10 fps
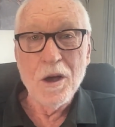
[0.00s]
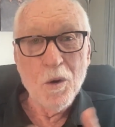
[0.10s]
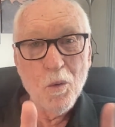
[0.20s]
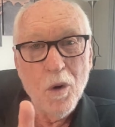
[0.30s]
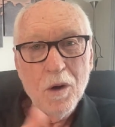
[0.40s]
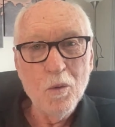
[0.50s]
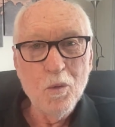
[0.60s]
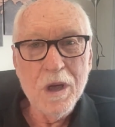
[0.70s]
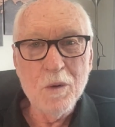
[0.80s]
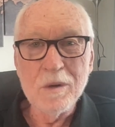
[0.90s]
What
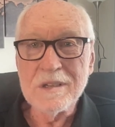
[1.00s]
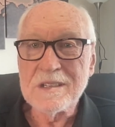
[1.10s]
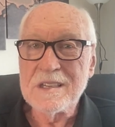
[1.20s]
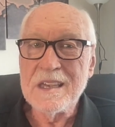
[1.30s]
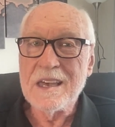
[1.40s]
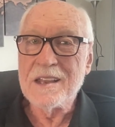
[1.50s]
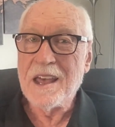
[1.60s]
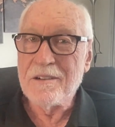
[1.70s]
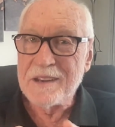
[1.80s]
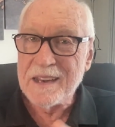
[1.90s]
we will see in
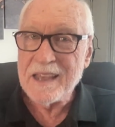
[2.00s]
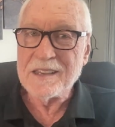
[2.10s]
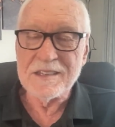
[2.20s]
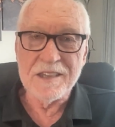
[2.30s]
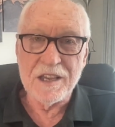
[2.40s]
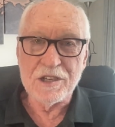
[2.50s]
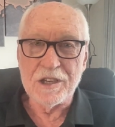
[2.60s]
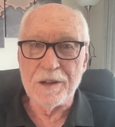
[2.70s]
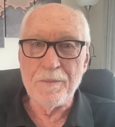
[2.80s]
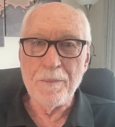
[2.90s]
our next
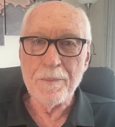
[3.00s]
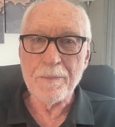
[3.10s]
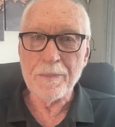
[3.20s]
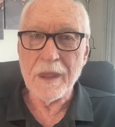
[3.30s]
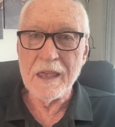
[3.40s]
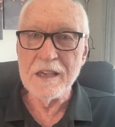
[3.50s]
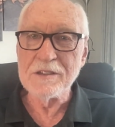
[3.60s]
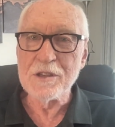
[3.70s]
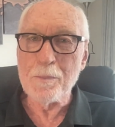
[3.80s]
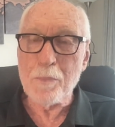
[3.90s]
session
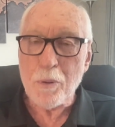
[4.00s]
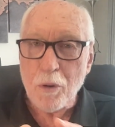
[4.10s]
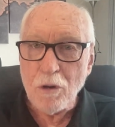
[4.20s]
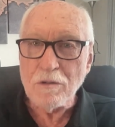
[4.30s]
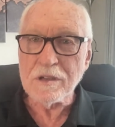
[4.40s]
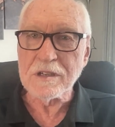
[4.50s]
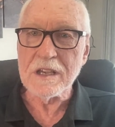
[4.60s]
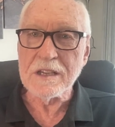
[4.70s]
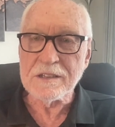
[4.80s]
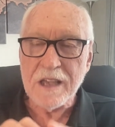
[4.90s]
is the
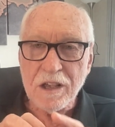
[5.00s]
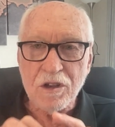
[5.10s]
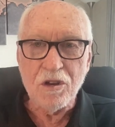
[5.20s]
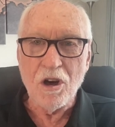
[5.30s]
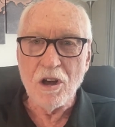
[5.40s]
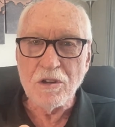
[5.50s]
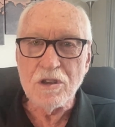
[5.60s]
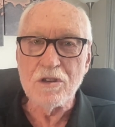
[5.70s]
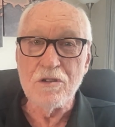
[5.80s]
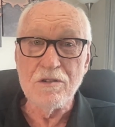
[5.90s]
process that God
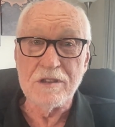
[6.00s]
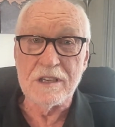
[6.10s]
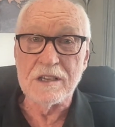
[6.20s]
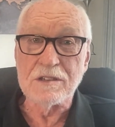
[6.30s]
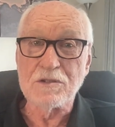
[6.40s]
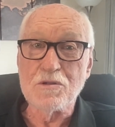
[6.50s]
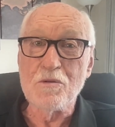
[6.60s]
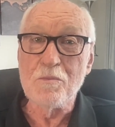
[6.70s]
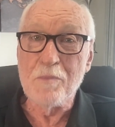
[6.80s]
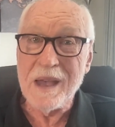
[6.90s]
uses to
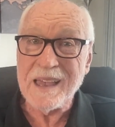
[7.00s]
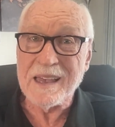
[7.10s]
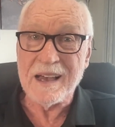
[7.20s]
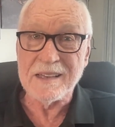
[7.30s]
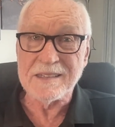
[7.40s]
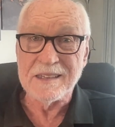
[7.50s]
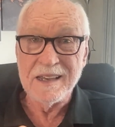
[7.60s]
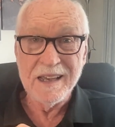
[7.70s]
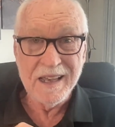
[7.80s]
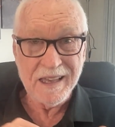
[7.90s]
make us
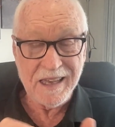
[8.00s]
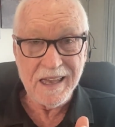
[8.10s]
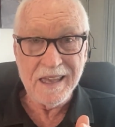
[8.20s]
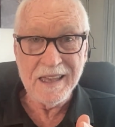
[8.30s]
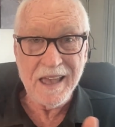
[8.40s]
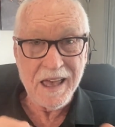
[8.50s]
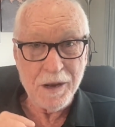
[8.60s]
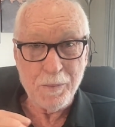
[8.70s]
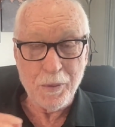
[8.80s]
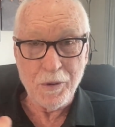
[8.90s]
king and
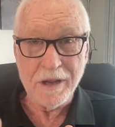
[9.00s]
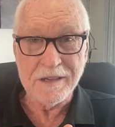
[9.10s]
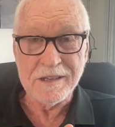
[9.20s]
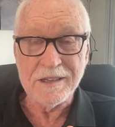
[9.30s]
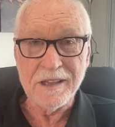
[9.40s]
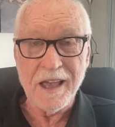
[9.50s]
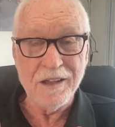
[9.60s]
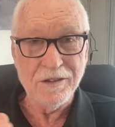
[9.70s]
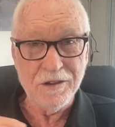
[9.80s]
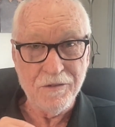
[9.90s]
a priest
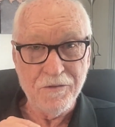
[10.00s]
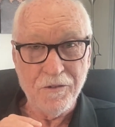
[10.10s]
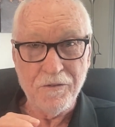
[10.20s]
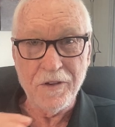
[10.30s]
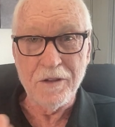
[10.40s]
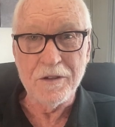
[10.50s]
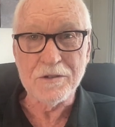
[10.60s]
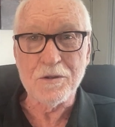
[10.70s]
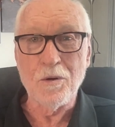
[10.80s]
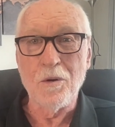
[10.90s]
and to fulfill
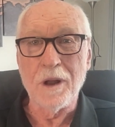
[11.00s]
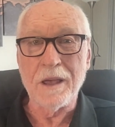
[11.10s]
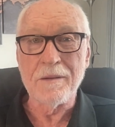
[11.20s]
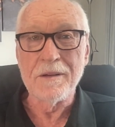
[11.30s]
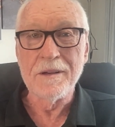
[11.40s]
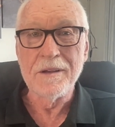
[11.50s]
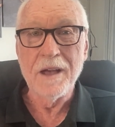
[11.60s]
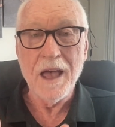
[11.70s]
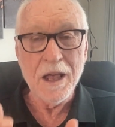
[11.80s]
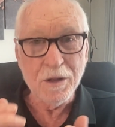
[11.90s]
this calling
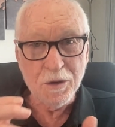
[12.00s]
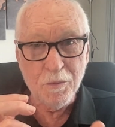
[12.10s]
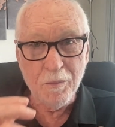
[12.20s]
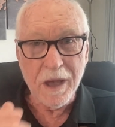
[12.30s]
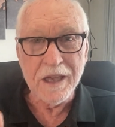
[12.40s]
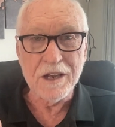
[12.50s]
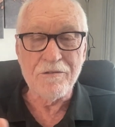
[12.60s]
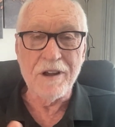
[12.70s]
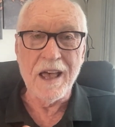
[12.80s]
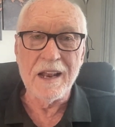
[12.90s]
and to make it a
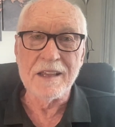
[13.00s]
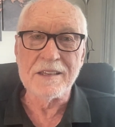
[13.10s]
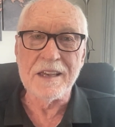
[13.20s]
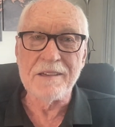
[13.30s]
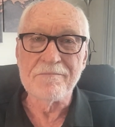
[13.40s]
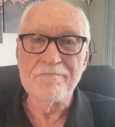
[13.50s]
reality.